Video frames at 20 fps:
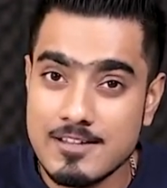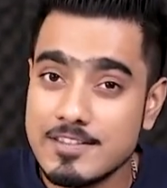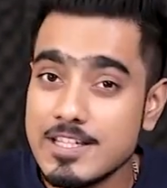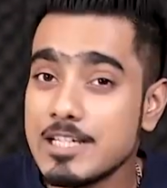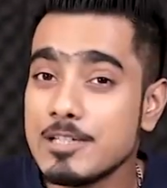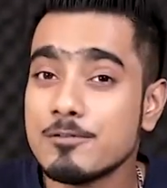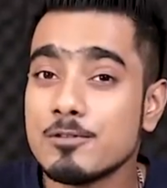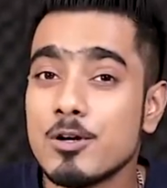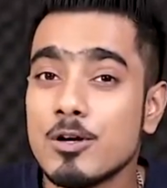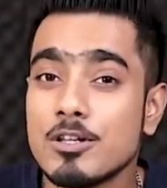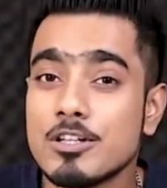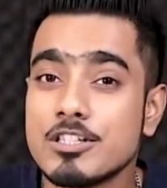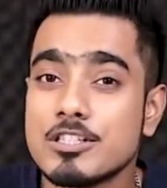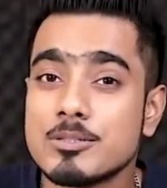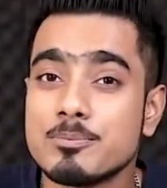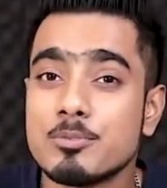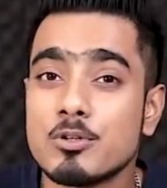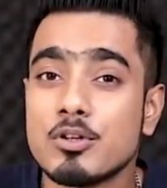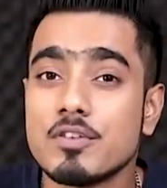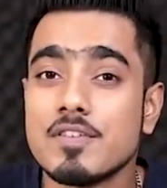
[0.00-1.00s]
Thank you for all your
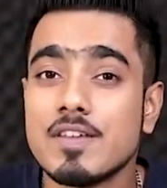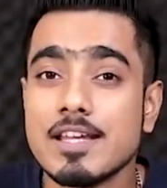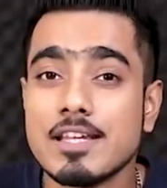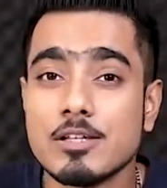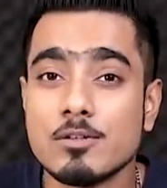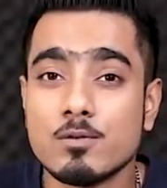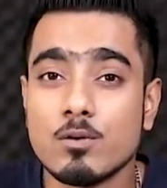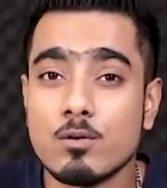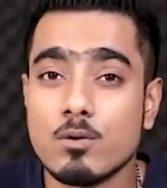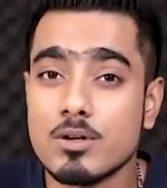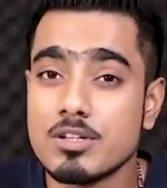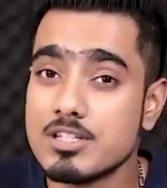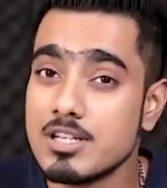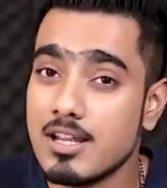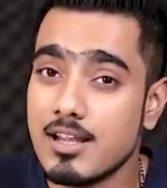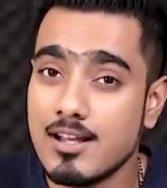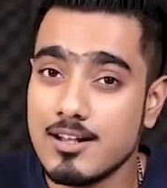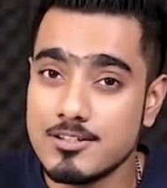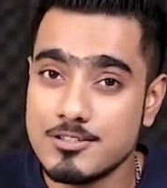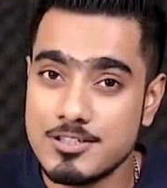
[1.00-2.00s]
support. Thank you for
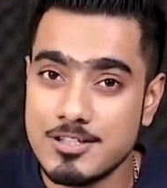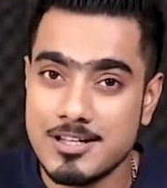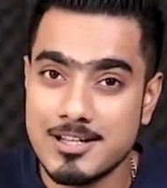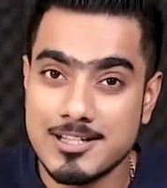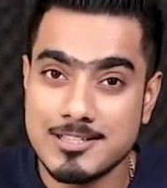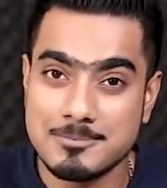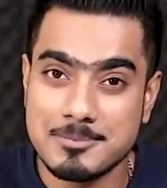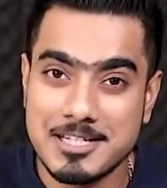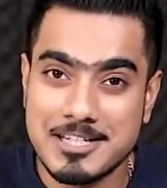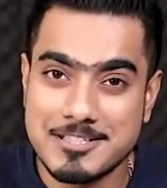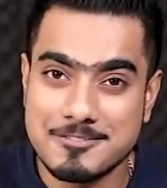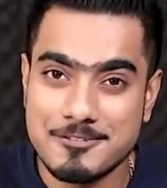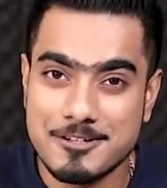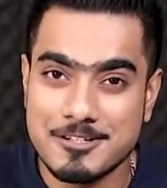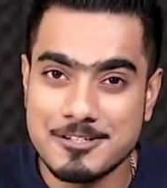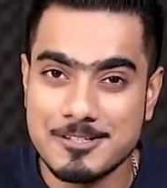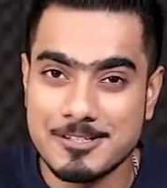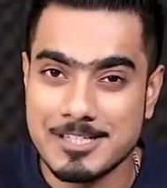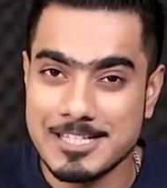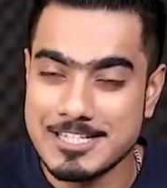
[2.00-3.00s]
watching. I'll see you guys in my next
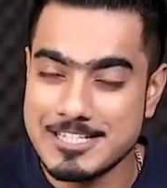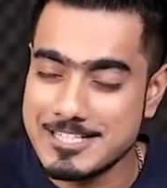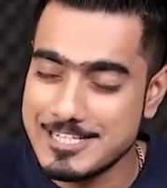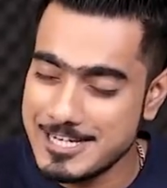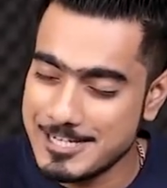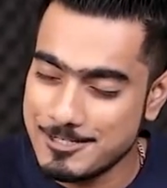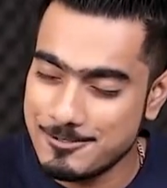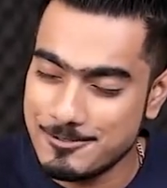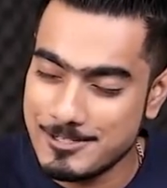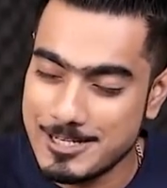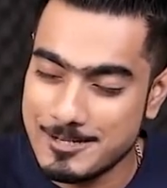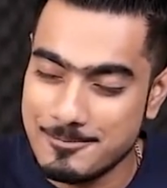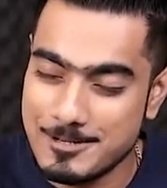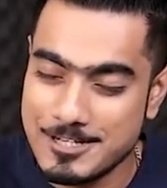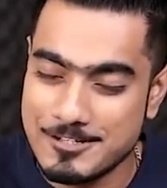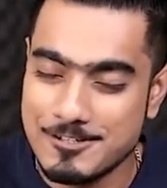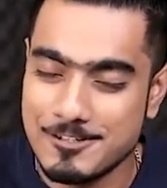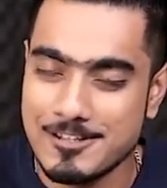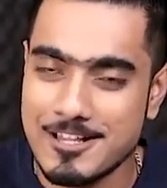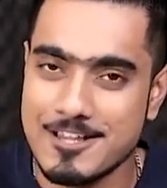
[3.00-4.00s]
one. Till then, stay tuned and
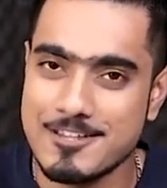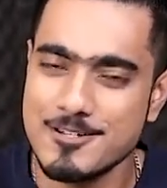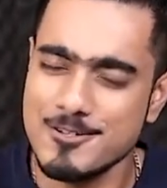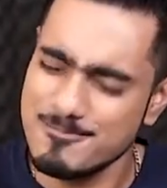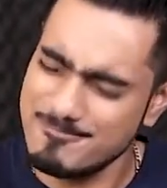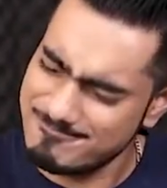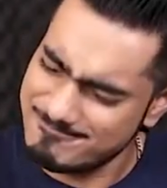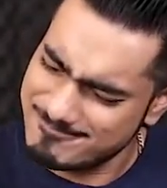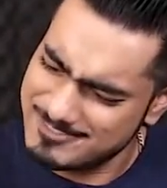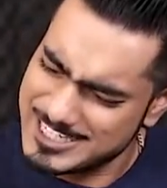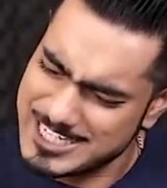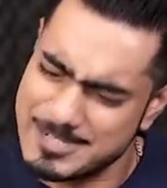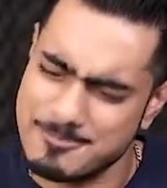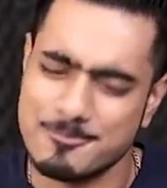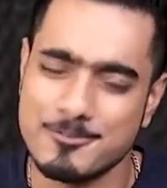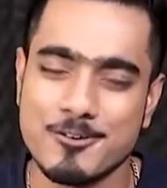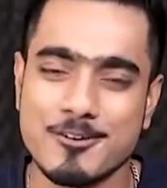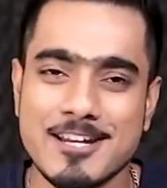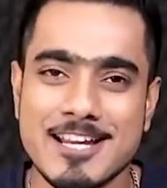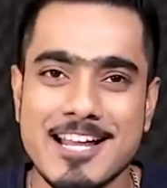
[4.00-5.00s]
make sure that you
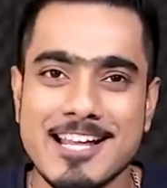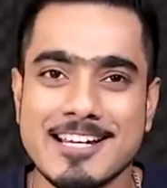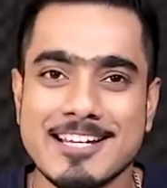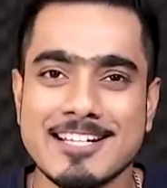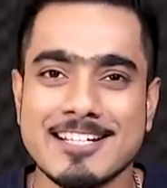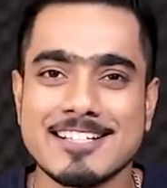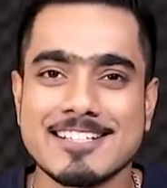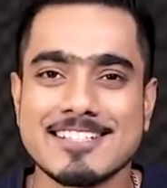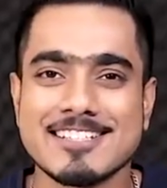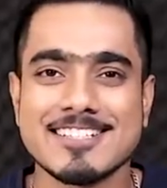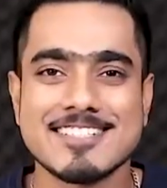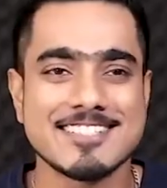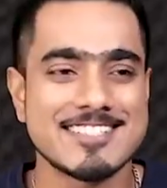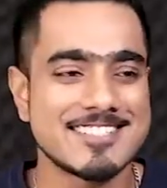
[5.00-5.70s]
keep creating.